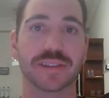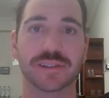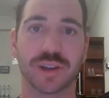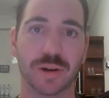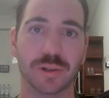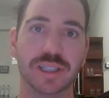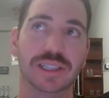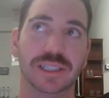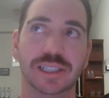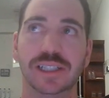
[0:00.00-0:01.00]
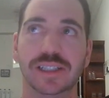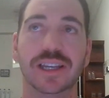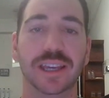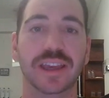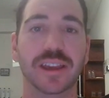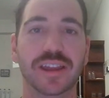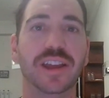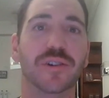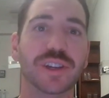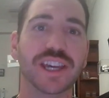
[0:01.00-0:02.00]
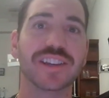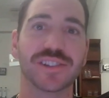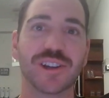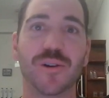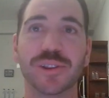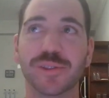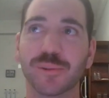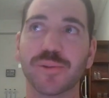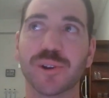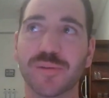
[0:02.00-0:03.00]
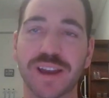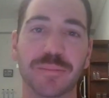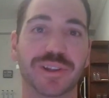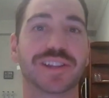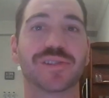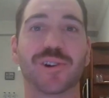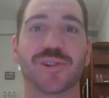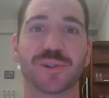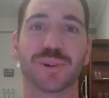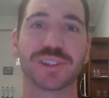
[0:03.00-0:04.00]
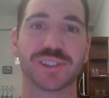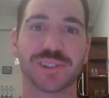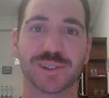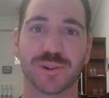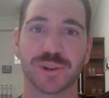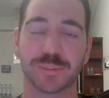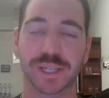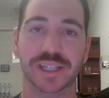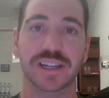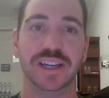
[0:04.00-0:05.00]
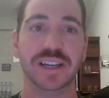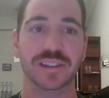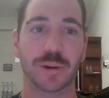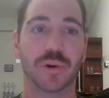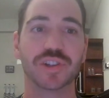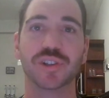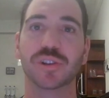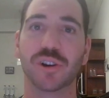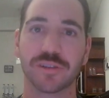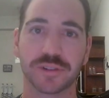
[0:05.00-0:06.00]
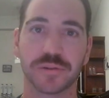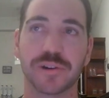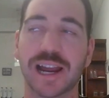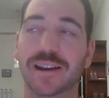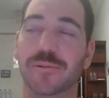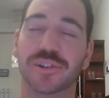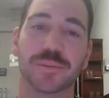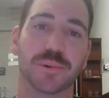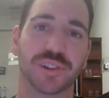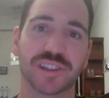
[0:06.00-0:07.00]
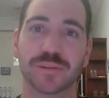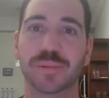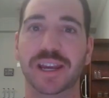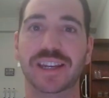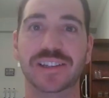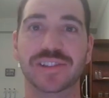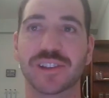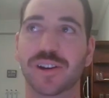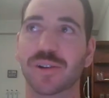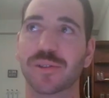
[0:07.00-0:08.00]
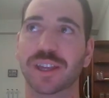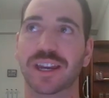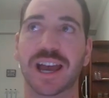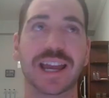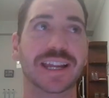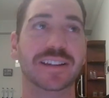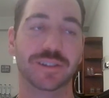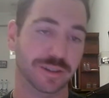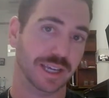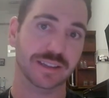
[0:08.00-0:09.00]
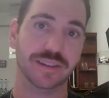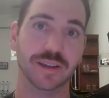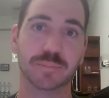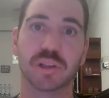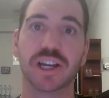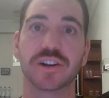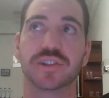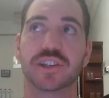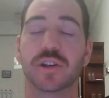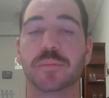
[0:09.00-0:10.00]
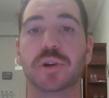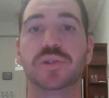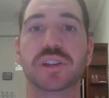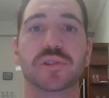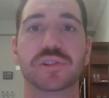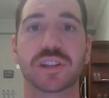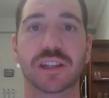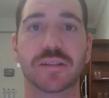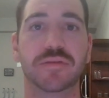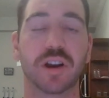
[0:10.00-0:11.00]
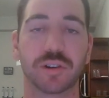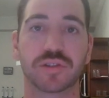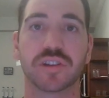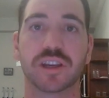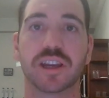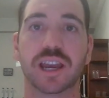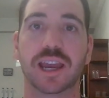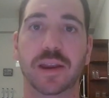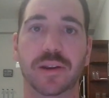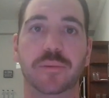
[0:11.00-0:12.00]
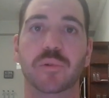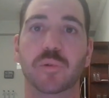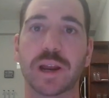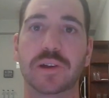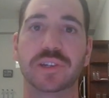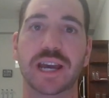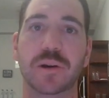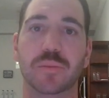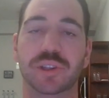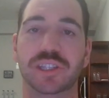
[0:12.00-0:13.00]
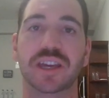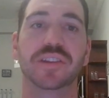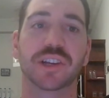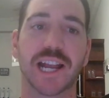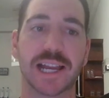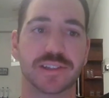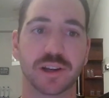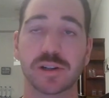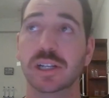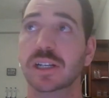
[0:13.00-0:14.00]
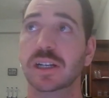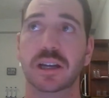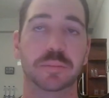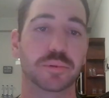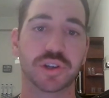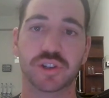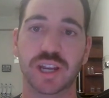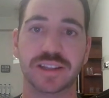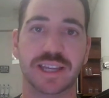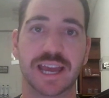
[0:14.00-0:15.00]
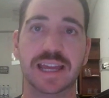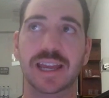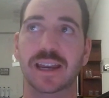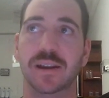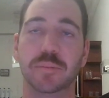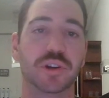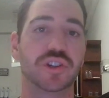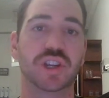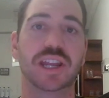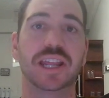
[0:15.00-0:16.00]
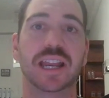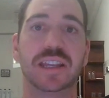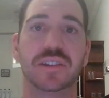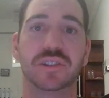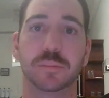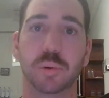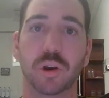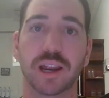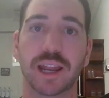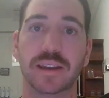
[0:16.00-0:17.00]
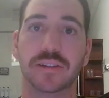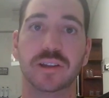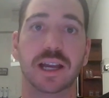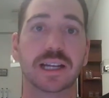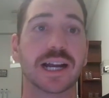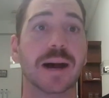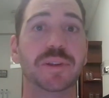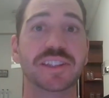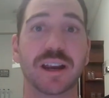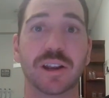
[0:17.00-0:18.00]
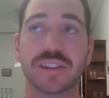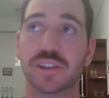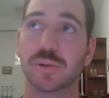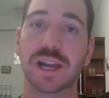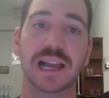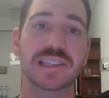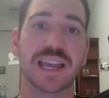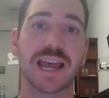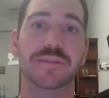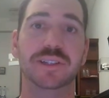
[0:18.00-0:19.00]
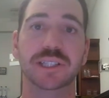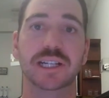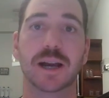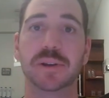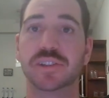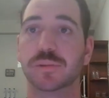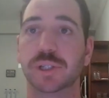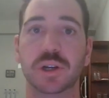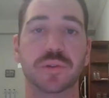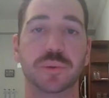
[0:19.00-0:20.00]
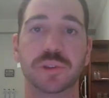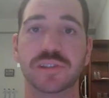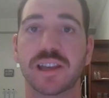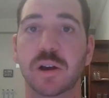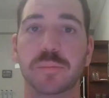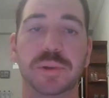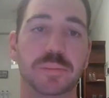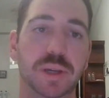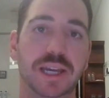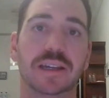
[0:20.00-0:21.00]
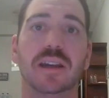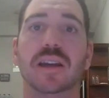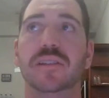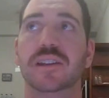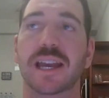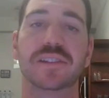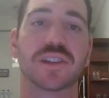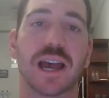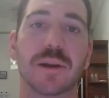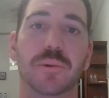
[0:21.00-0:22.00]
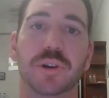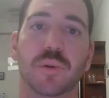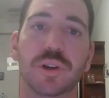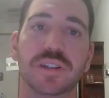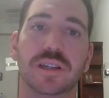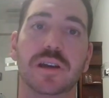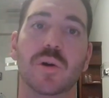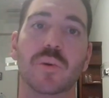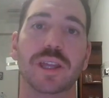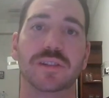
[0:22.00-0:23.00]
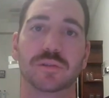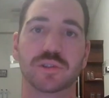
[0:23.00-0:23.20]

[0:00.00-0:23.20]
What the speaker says: So it'll get us going through November. That's largely what this is going to be. I want you along for the ride. I want you participating so that I hit the players that you're most interested in first, and then we'll round out with the other guys. So appreciate that, and I appreciate any support and commentary that you guys have in the comments as we go through this to help me pick the next guy we're going to go into.